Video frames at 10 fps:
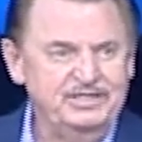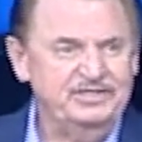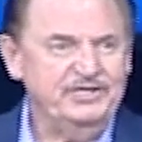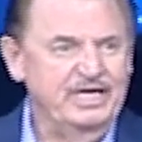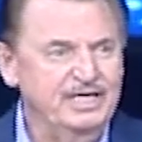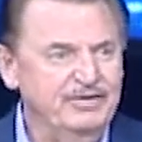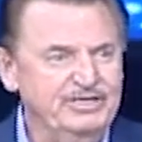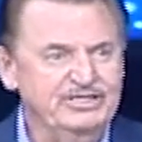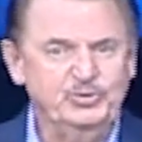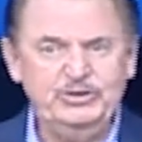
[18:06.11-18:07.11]
the thing of it
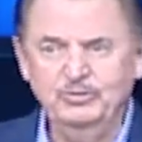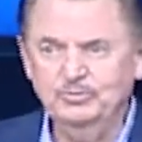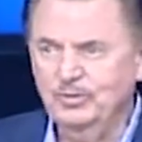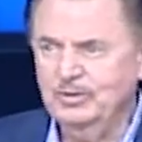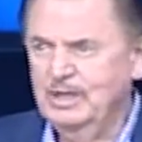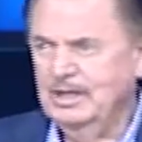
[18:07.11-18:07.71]
is, we don't